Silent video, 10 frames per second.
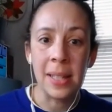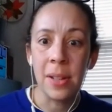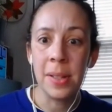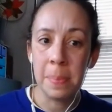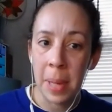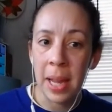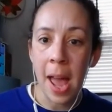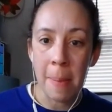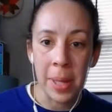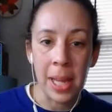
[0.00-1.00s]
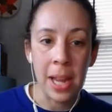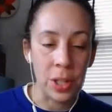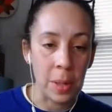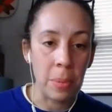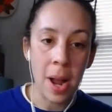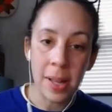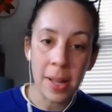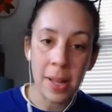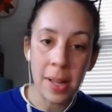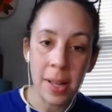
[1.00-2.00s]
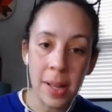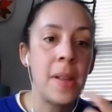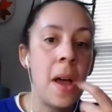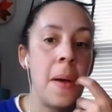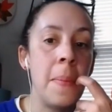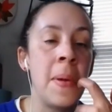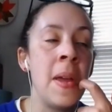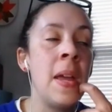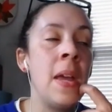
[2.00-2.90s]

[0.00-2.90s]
There's big application processes for some.